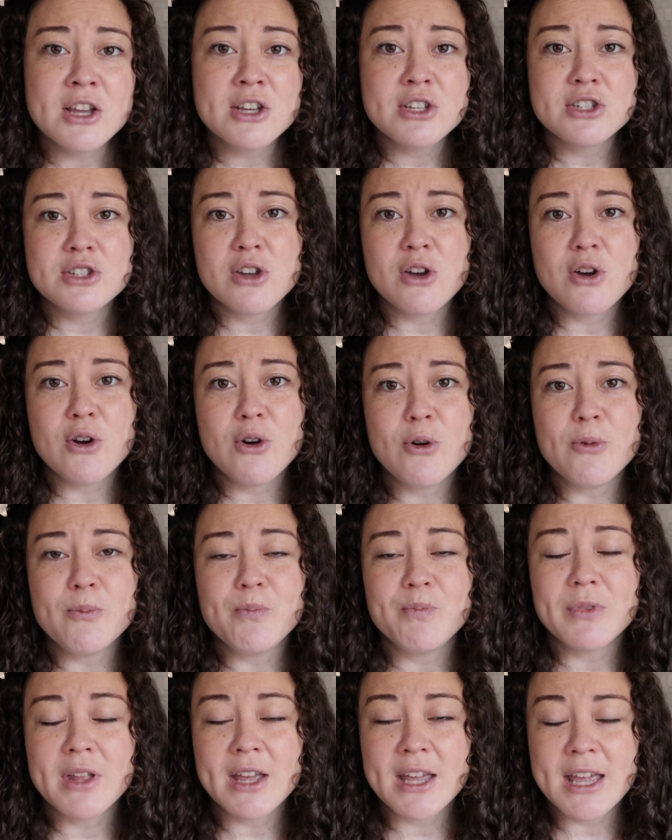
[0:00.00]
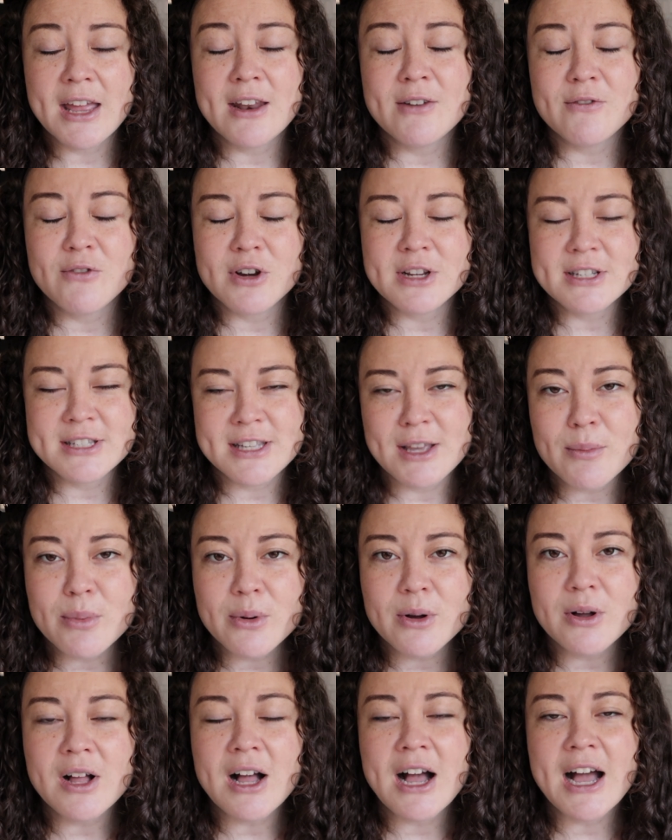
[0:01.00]
So again, for
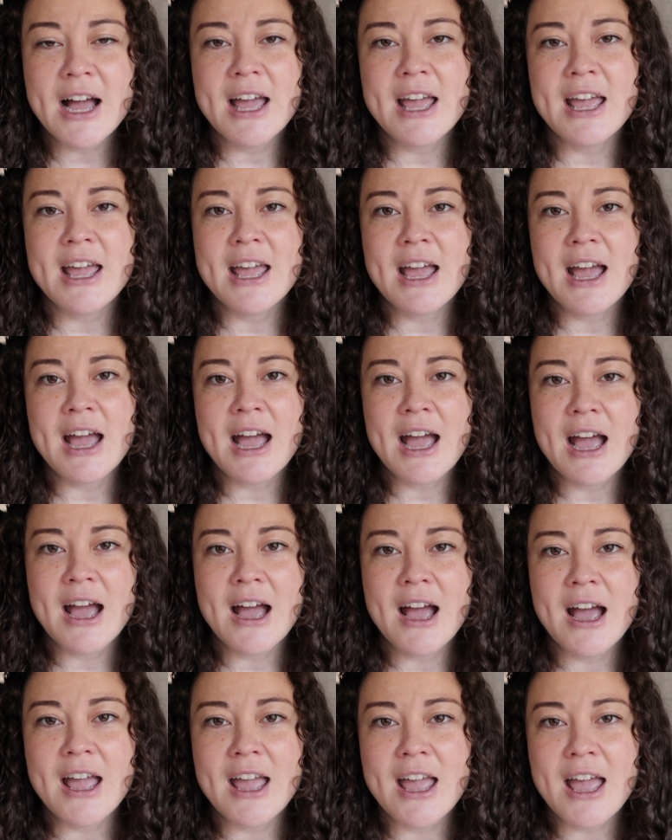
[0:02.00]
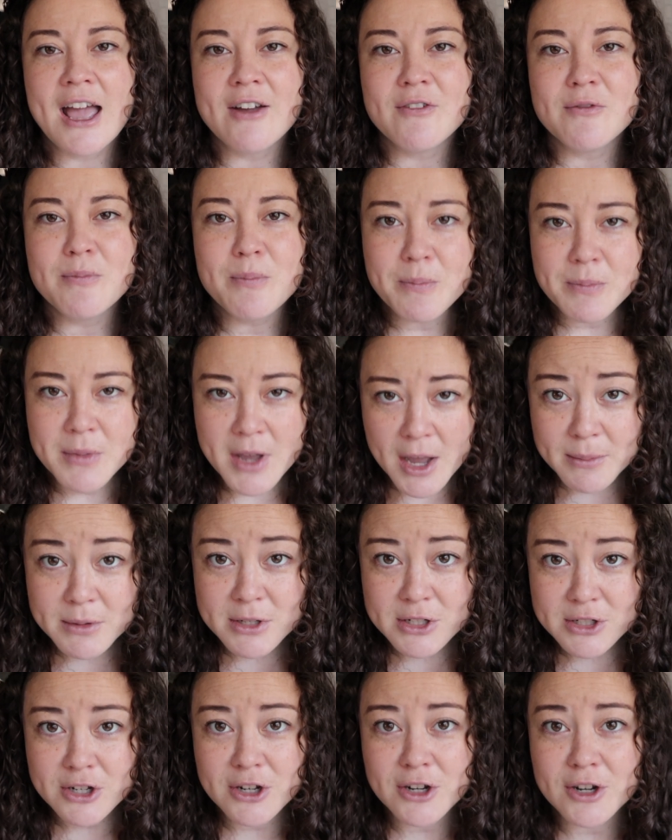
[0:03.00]
example, I have come
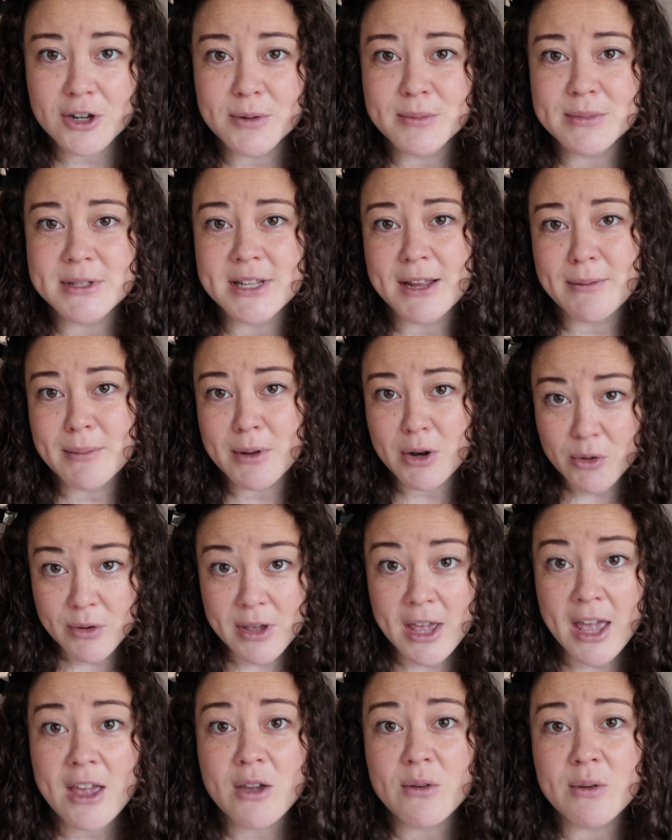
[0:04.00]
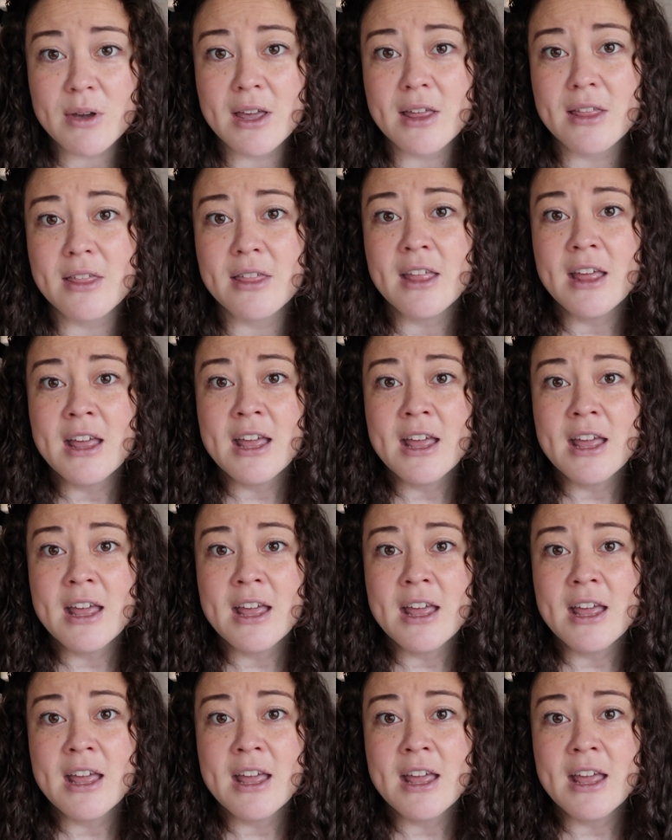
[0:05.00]
to terms and I've been okay with,